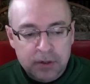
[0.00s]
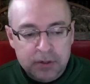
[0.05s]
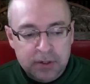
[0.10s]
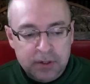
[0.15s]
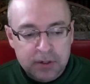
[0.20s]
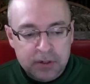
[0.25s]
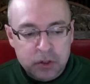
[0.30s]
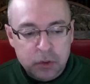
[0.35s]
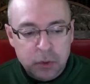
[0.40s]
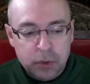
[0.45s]

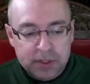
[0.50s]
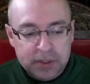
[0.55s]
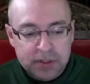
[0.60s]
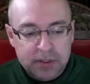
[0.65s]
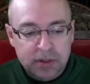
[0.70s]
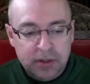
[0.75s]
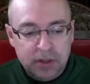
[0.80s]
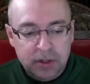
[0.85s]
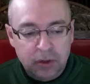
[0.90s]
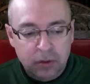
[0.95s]
has
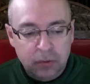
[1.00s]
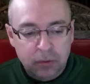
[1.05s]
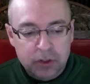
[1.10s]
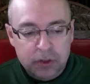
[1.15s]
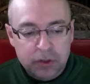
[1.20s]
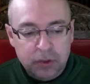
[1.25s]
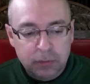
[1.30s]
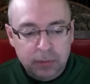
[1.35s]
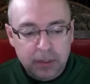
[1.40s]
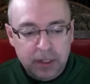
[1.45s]
twisted the
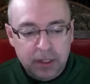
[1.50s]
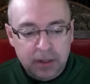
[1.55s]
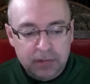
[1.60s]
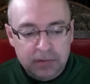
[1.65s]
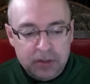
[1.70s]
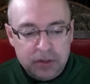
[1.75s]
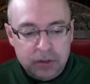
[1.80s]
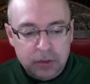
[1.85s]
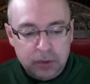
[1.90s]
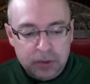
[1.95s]
original meaning of his
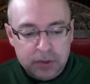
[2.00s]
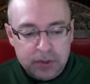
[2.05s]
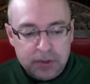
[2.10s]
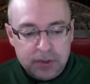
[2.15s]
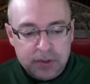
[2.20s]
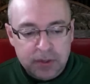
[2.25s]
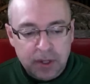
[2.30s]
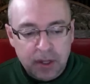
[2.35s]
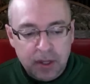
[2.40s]
sources